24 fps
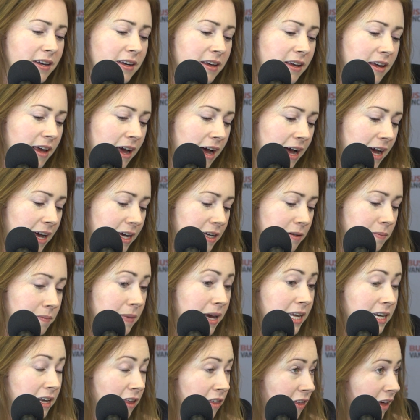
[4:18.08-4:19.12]
And
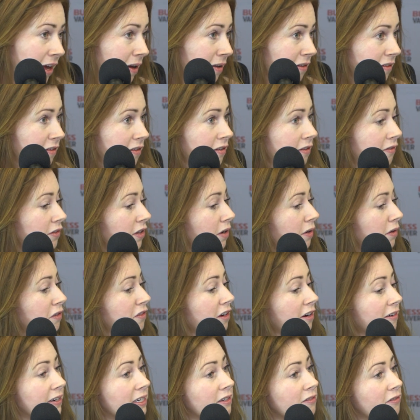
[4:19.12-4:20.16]
many thousands of those
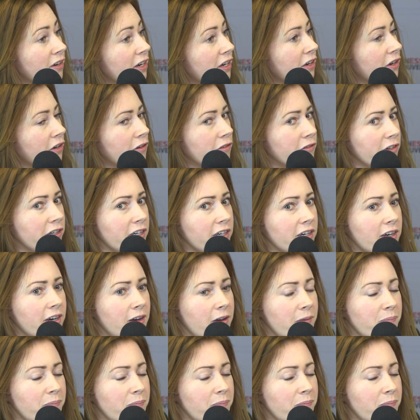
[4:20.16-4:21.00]
are in Vancouver.